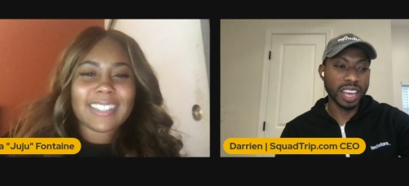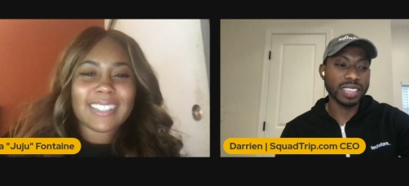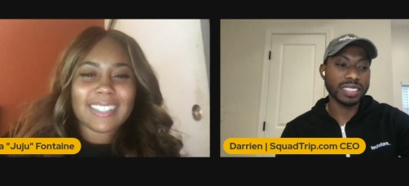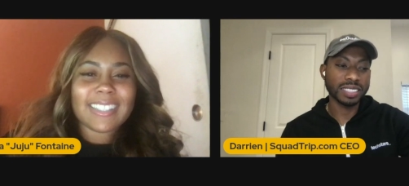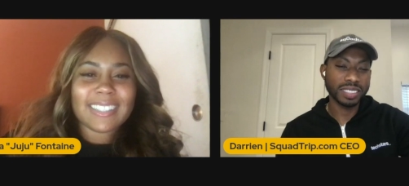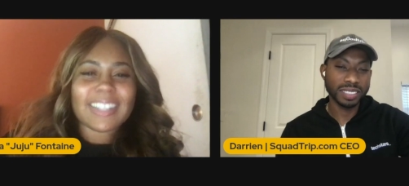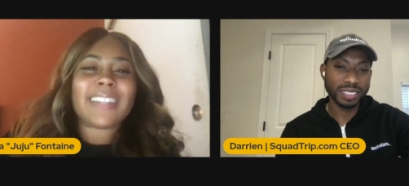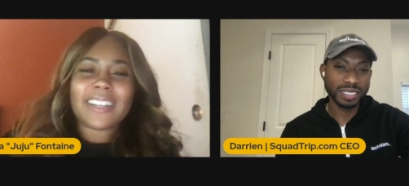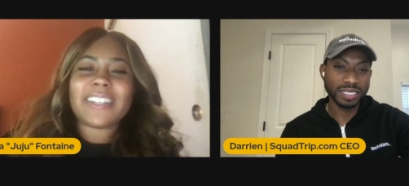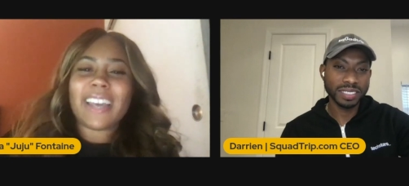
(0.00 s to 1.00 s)
Speaker 1: Yes.
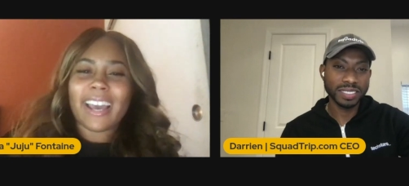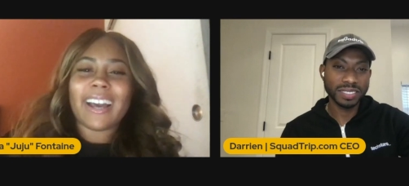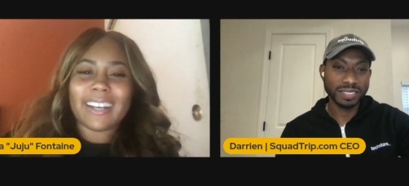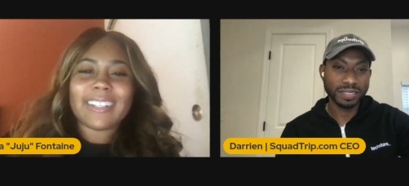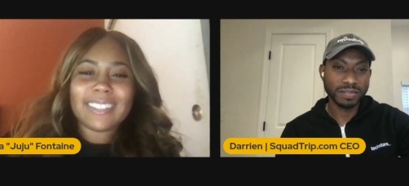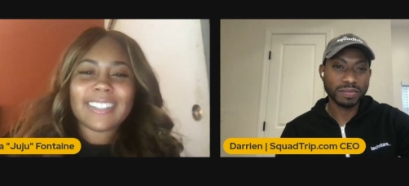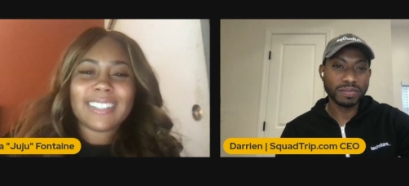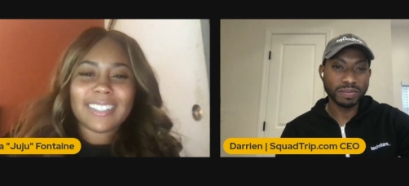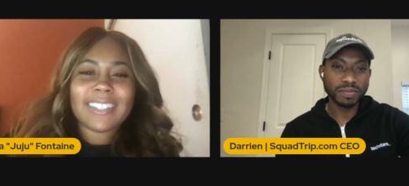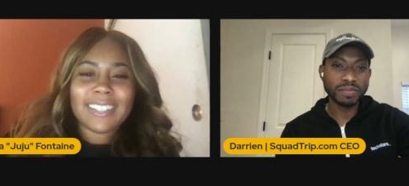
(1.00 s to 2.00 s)
Then yeah,
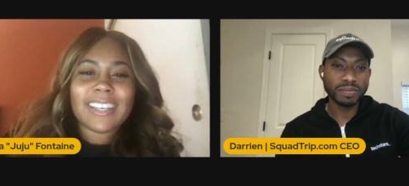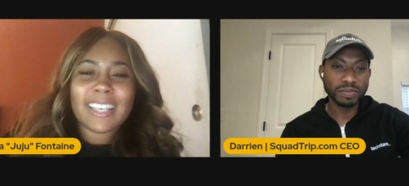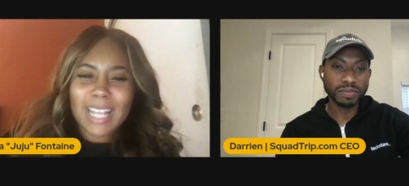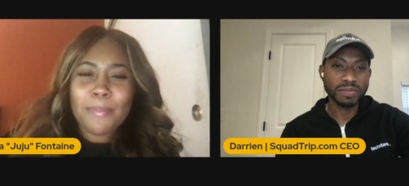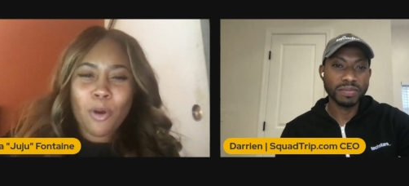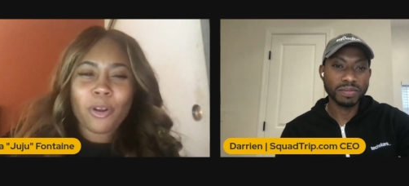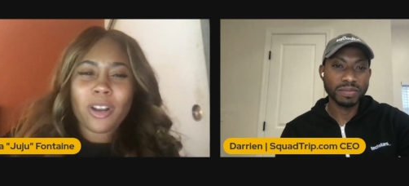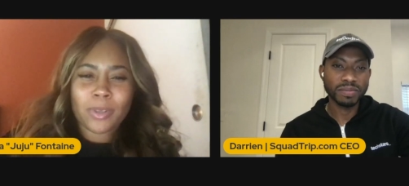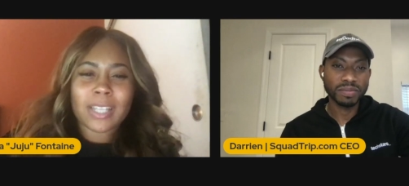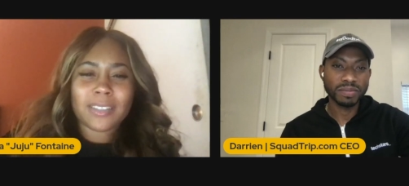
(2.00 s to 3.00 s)
is that poker? Was
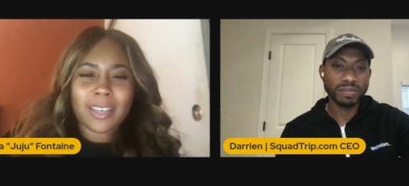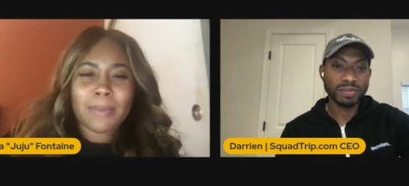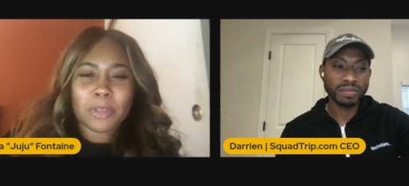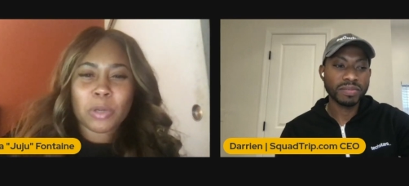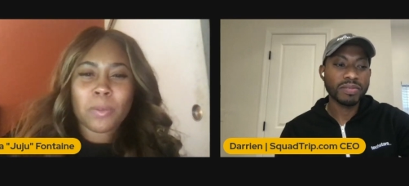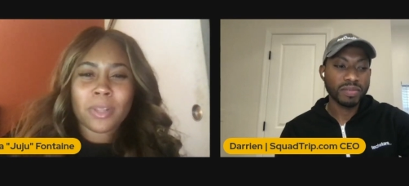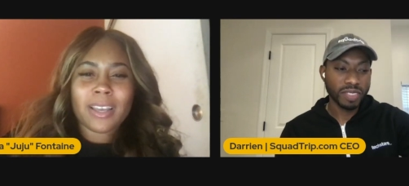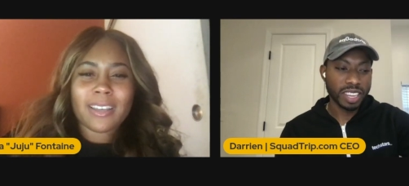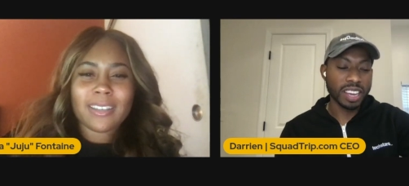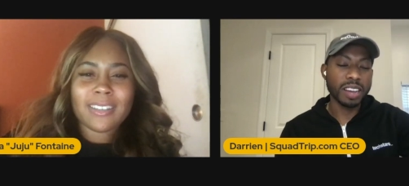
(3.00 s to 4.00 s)
that the game that they were
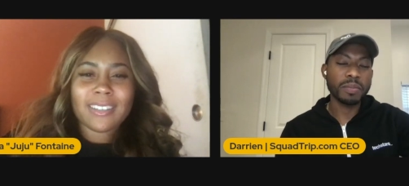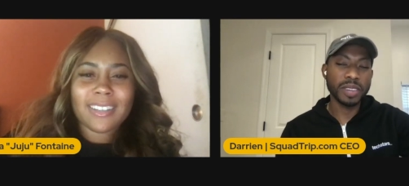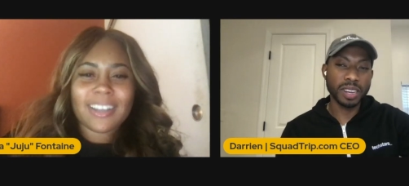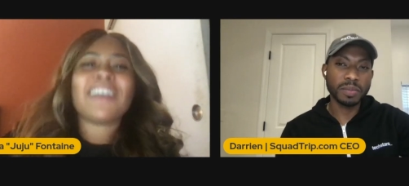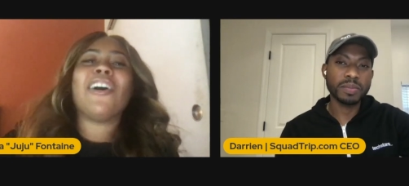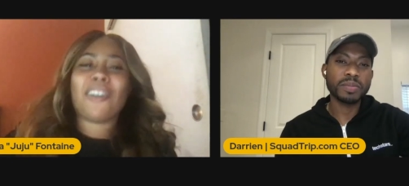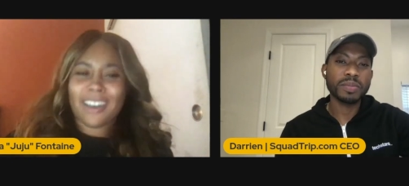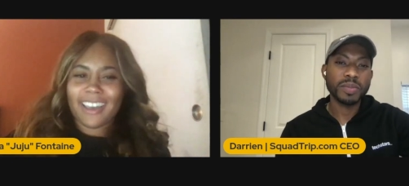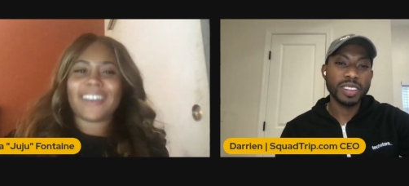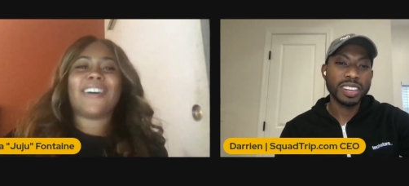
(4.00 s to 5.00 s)
playing? Yep, yep.
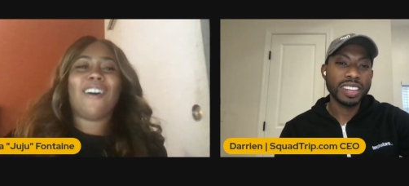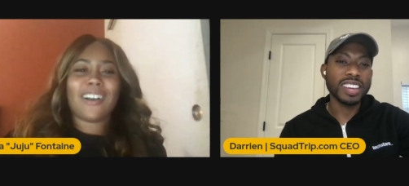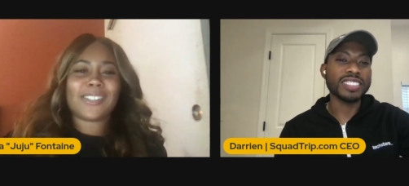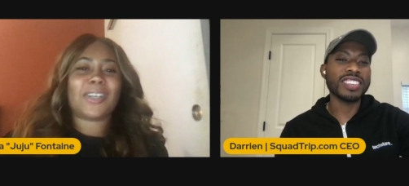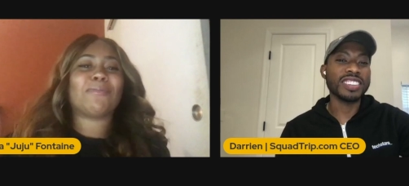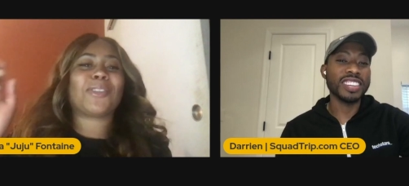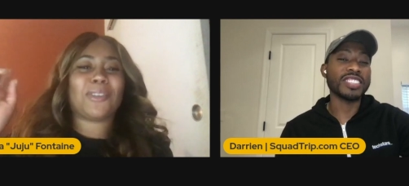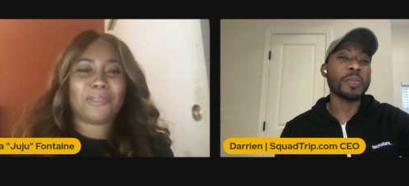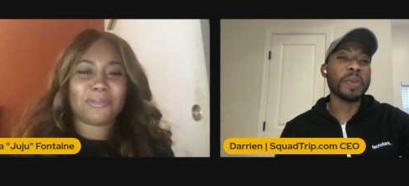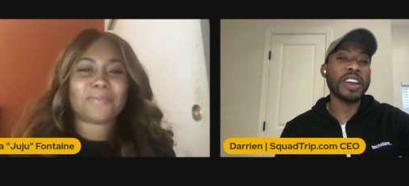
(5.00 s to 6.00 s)
Okay, awesome. There's a,
Speaker 2: there's
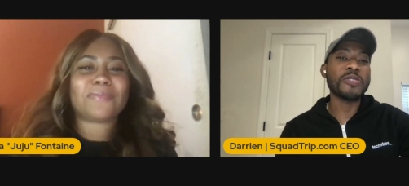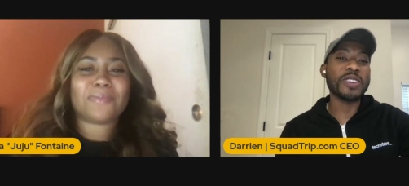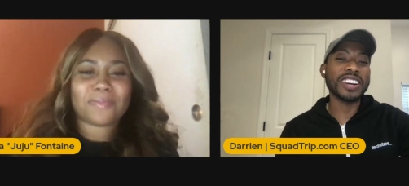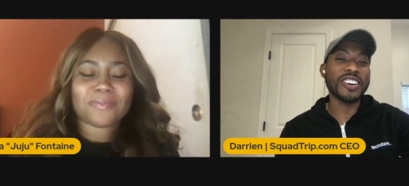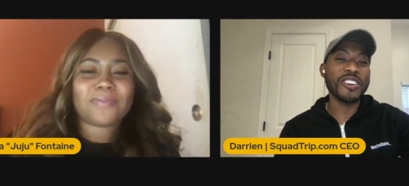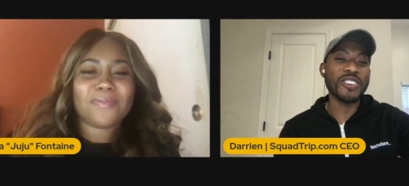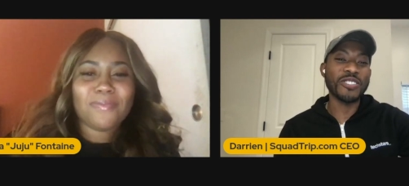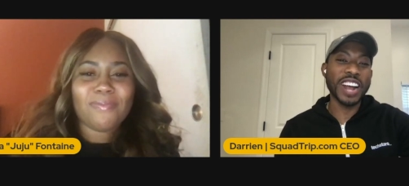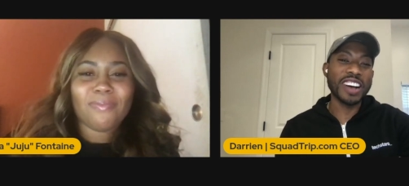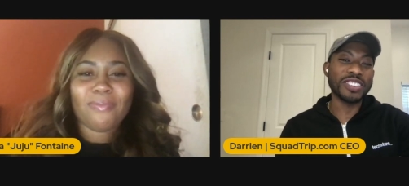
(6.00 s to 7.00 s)
a better one called
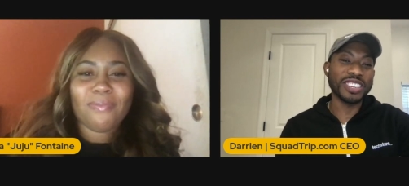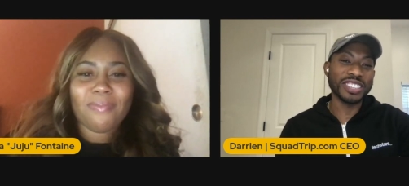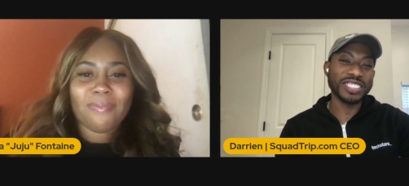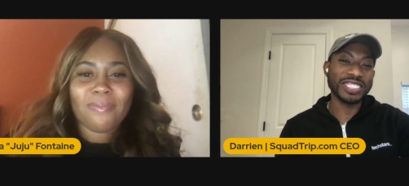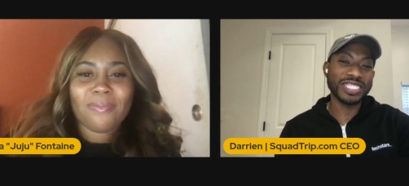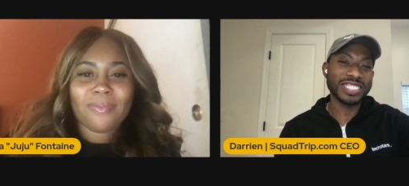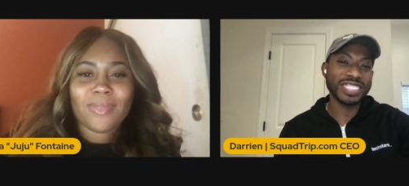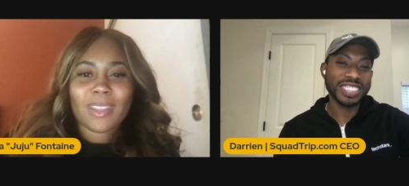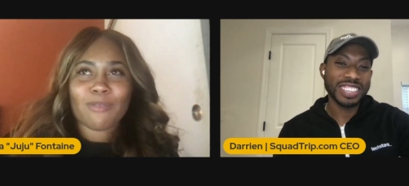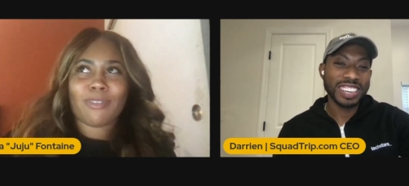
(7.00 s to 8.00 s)
Rounders.
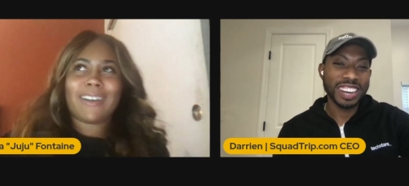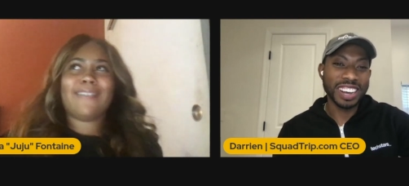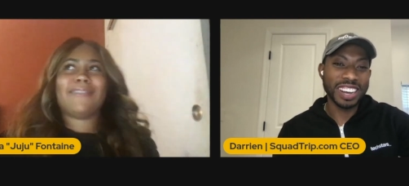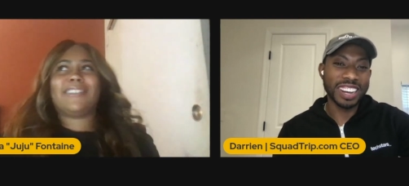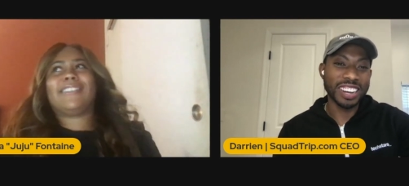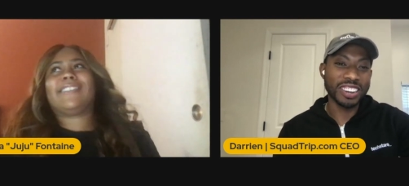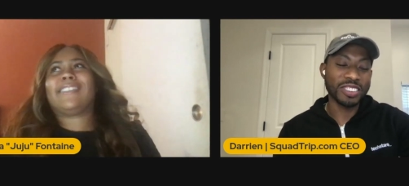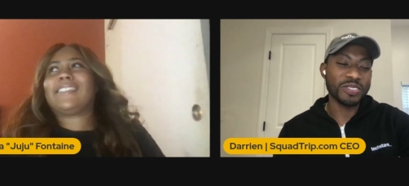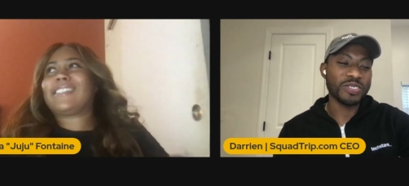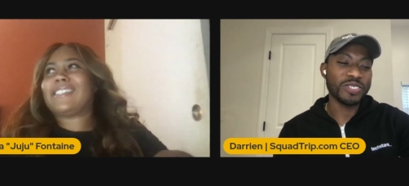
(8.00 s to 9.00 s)
Speaker 1: Rounders.
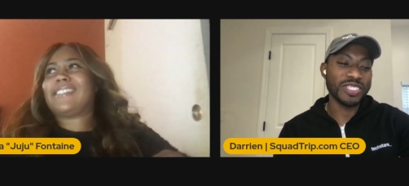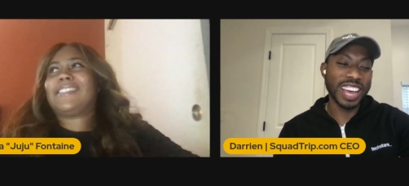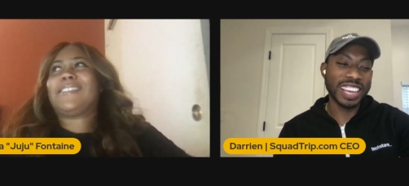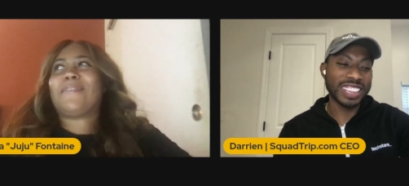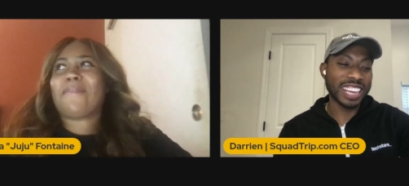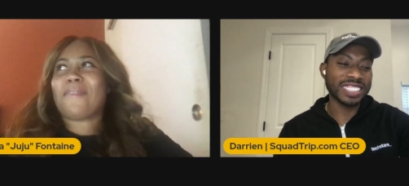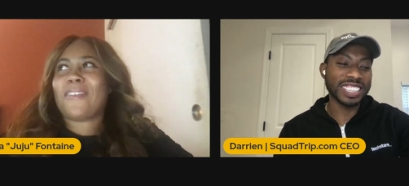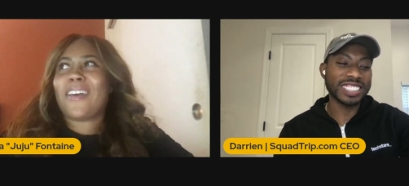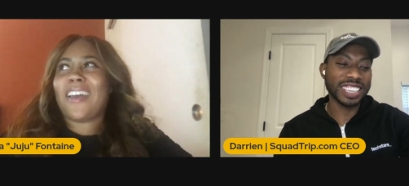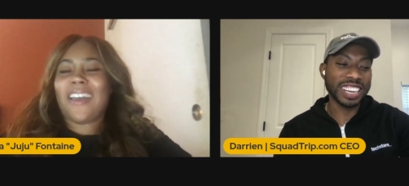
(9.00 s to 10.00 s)
Speaker 2: Um, that that's
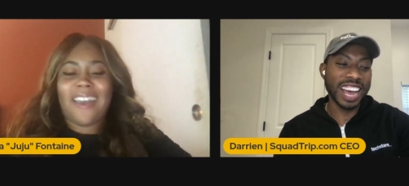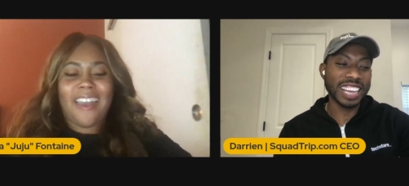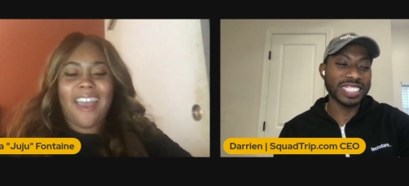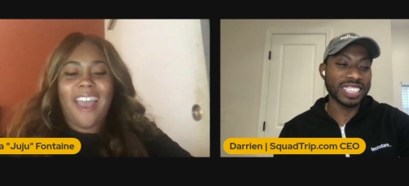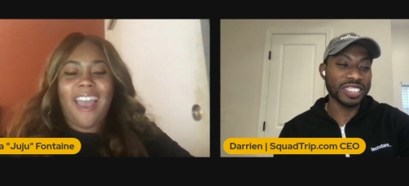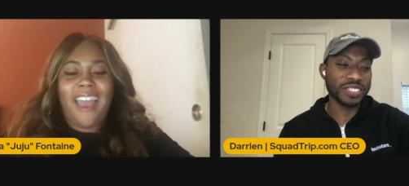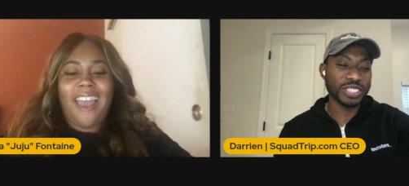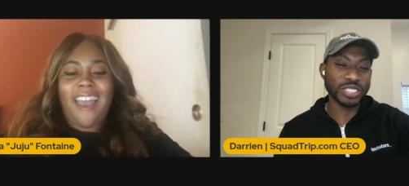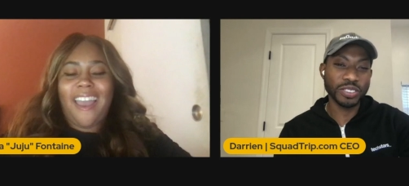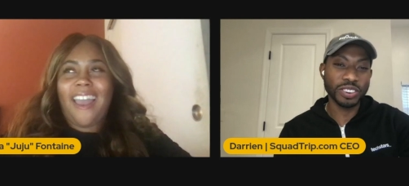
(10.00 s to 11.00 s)
it's a classic for
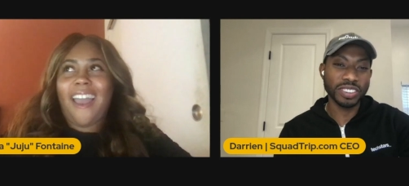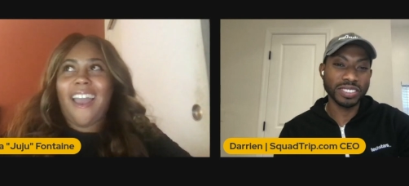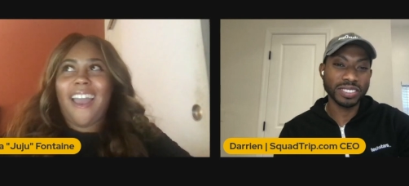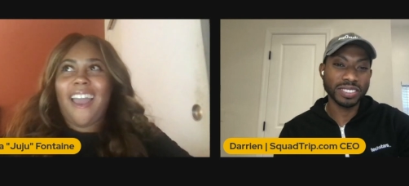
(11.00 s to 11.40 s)
sure.